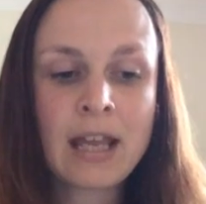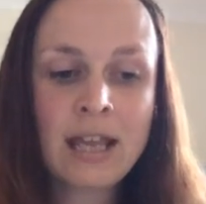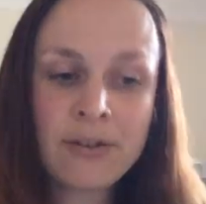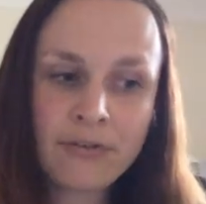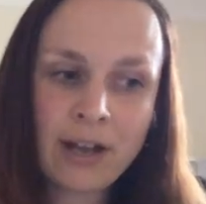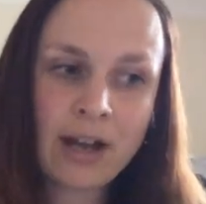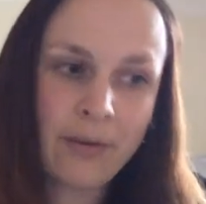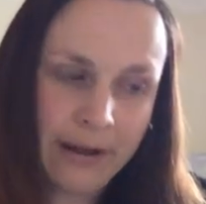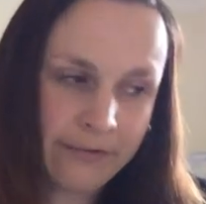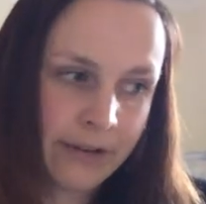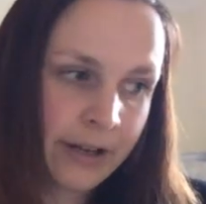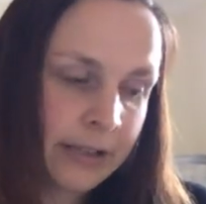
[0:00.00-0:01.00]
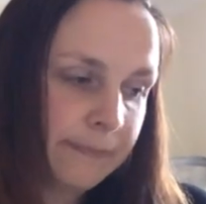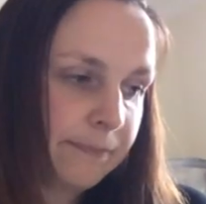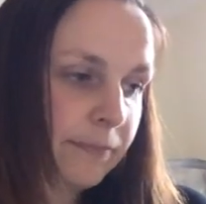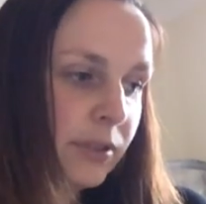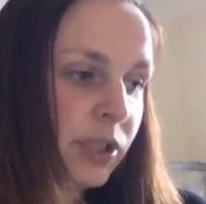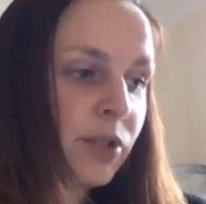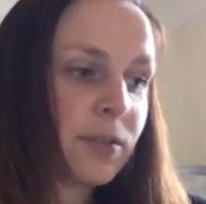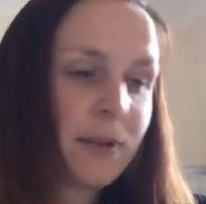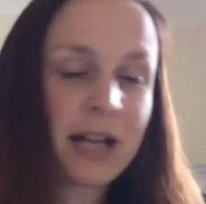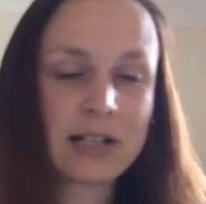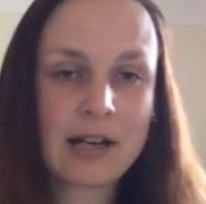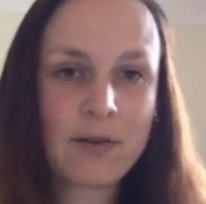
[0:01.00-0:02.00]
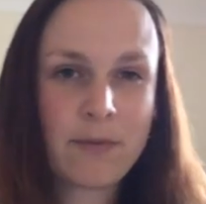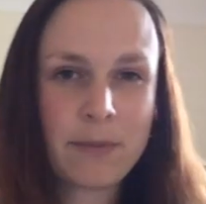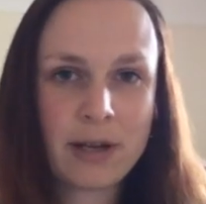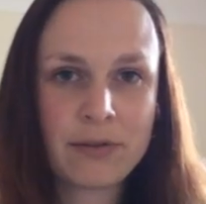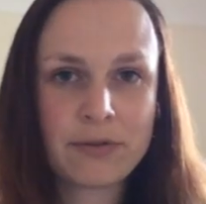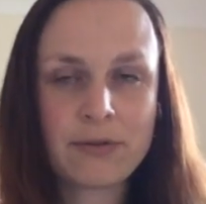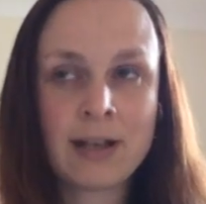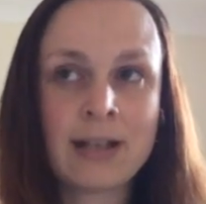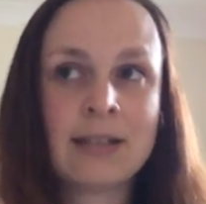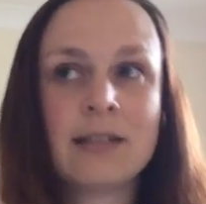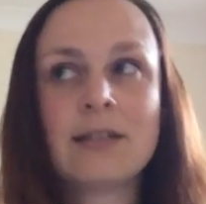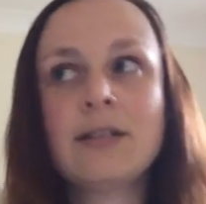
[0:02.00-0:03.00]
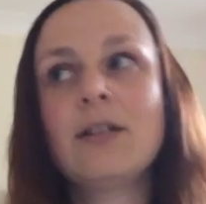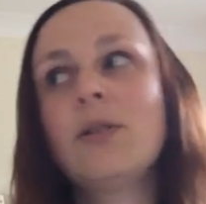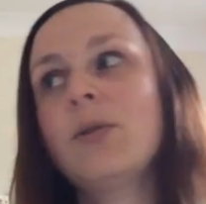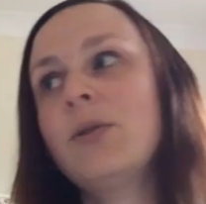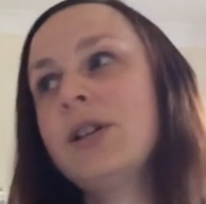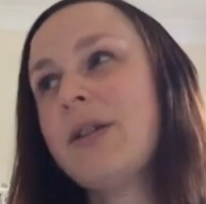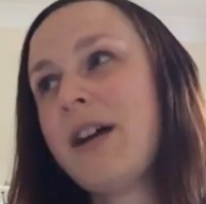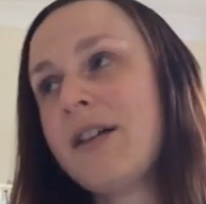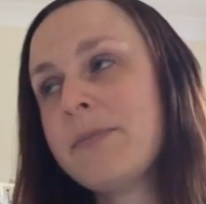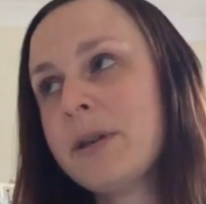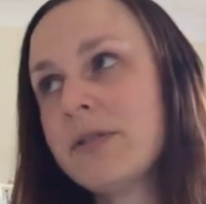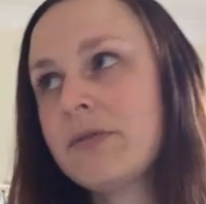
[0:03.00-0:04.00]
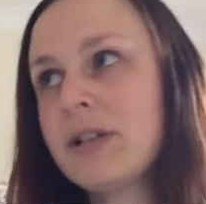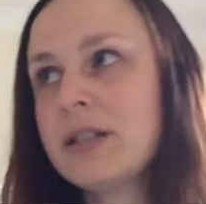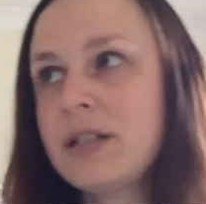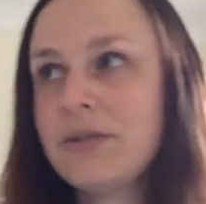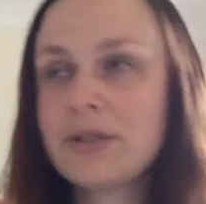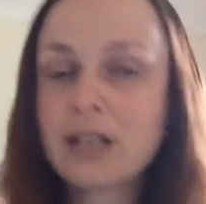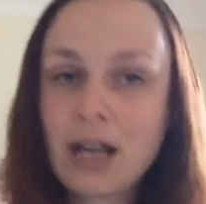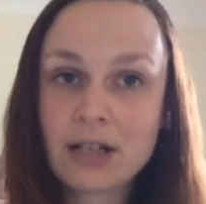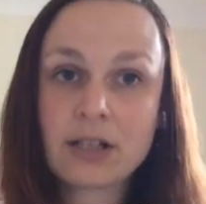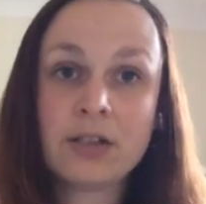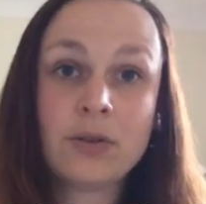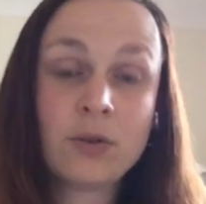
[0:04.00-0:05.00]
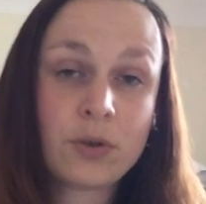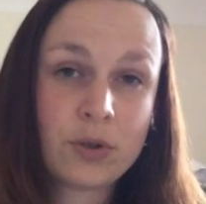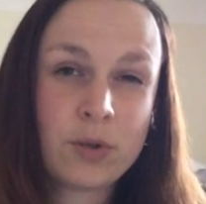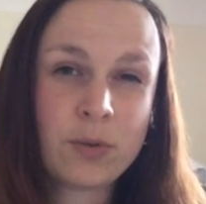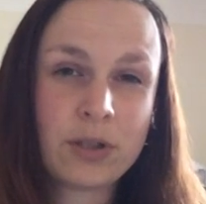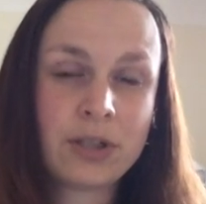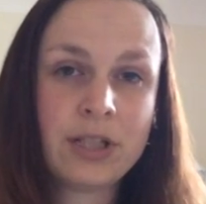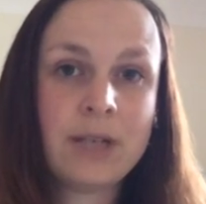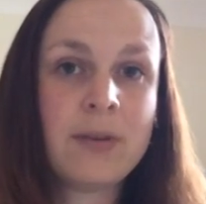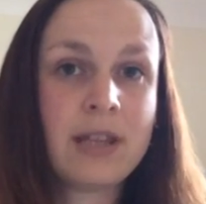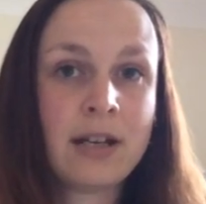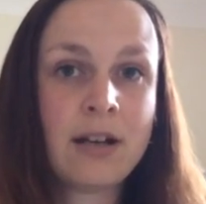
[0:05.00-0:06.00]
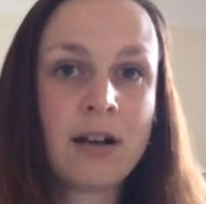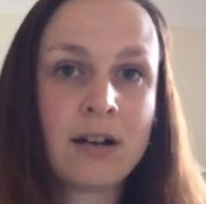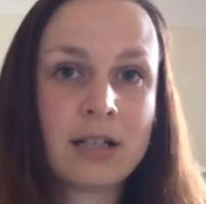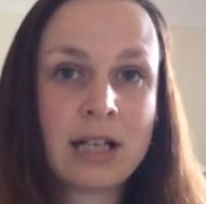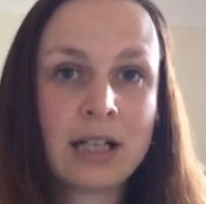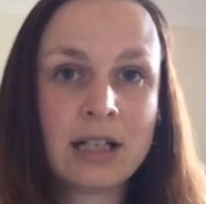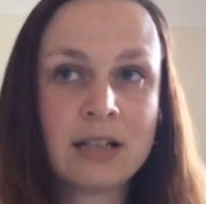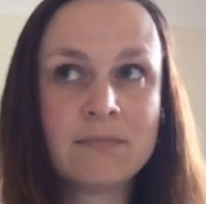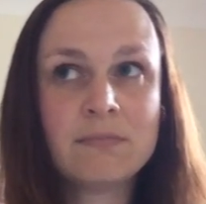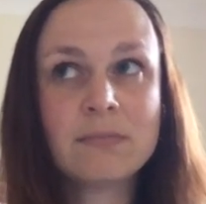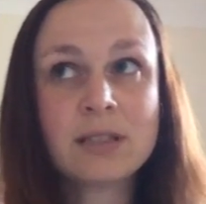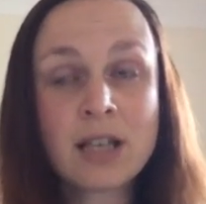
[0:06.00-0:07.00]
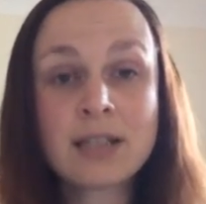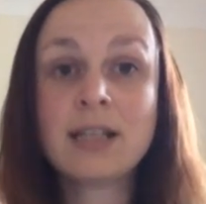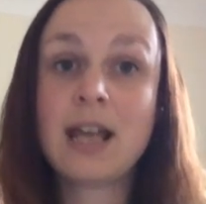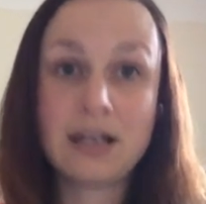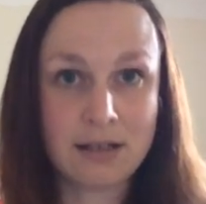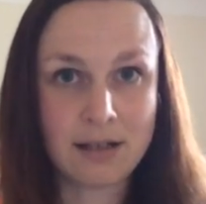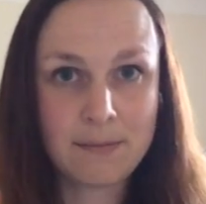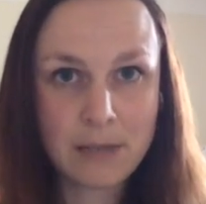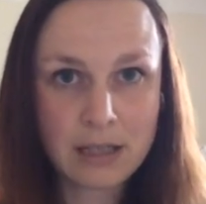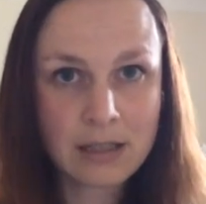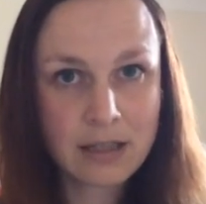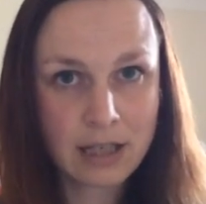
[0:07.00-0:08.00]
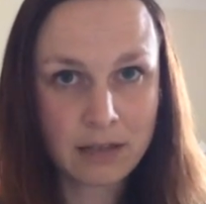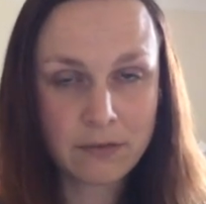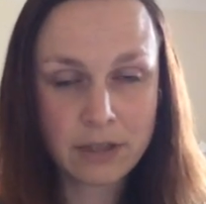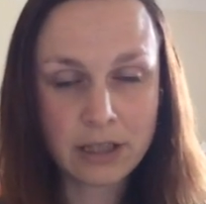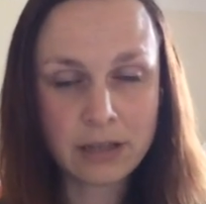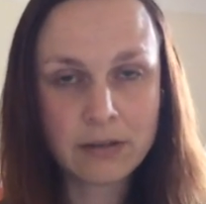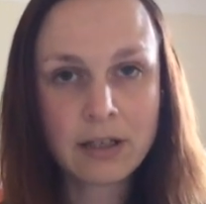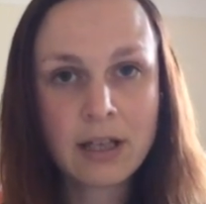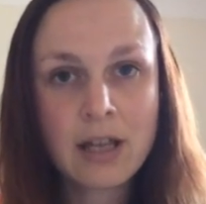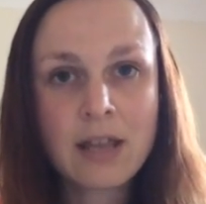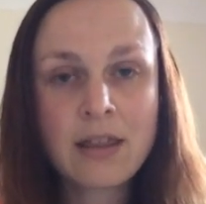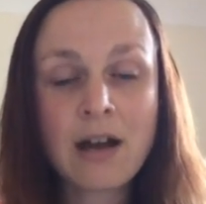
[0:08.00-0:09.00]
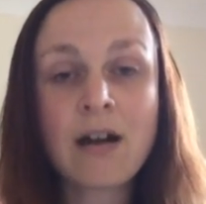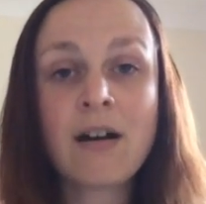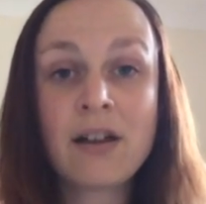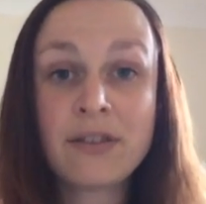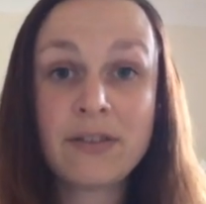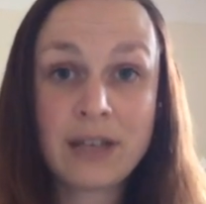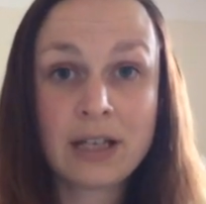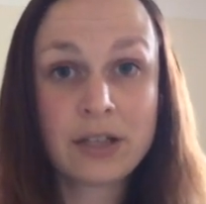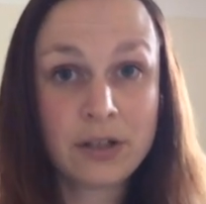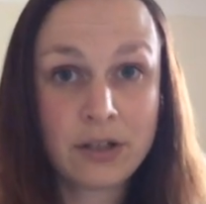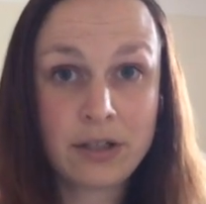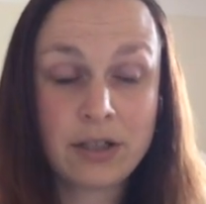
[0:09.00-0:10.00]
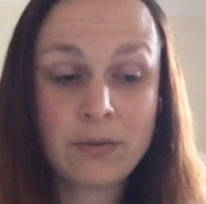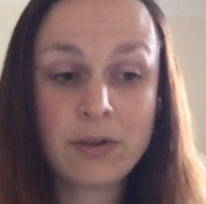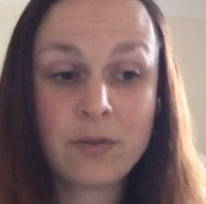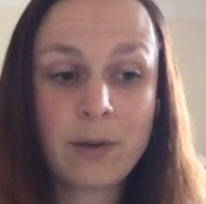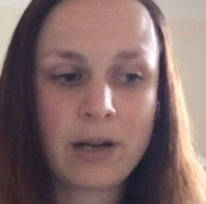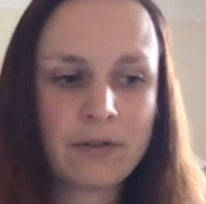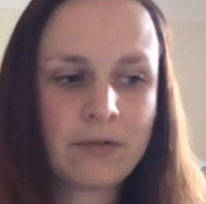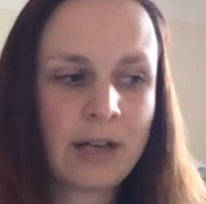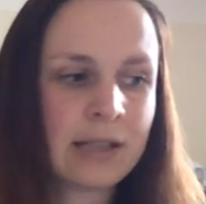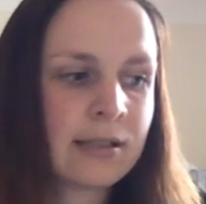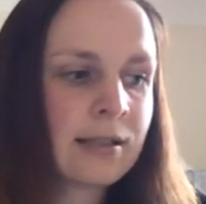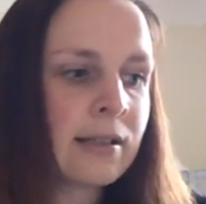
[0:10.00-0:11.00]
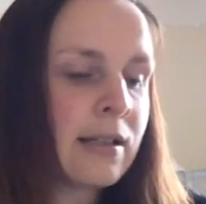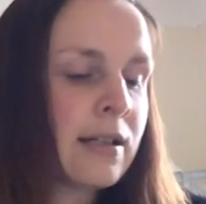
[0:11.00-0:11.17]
If, however, you splash out on pearl threads, or you have pearl threads in your stash and you're not sure what to do with, and Hardanger doesn't end up being the thing for you, there are other things you can do with your pearl threads.